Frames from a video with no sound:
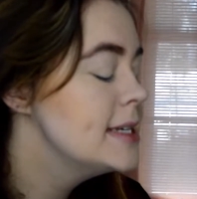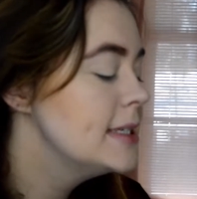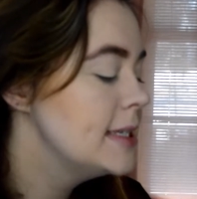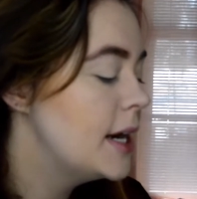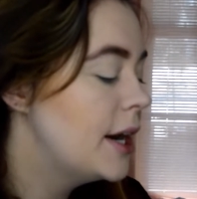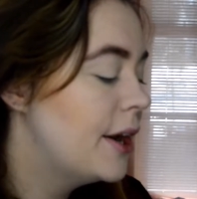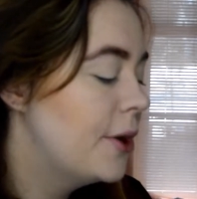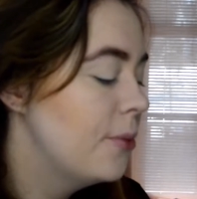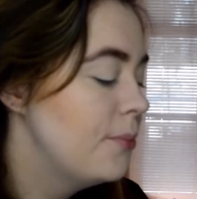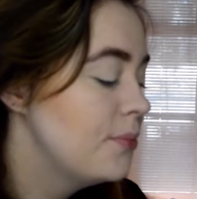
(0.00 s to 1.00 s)

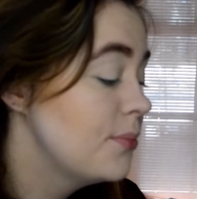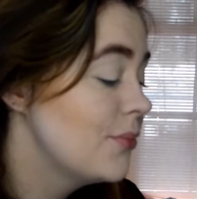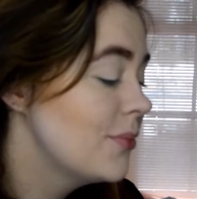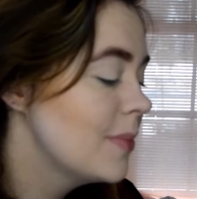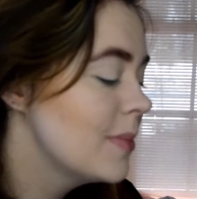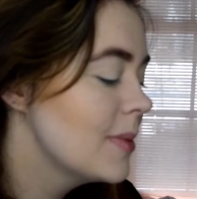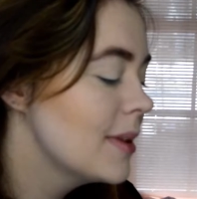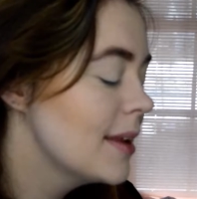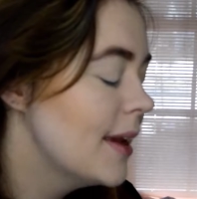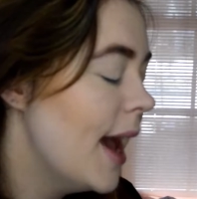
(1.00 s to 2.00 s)
So
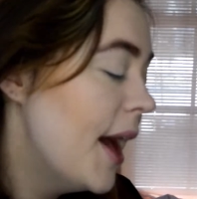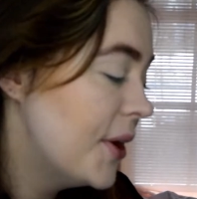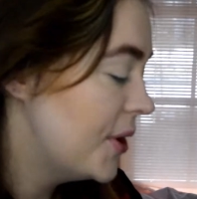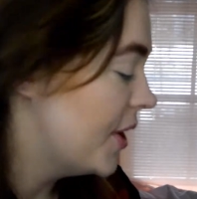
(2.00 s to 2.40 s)
I don't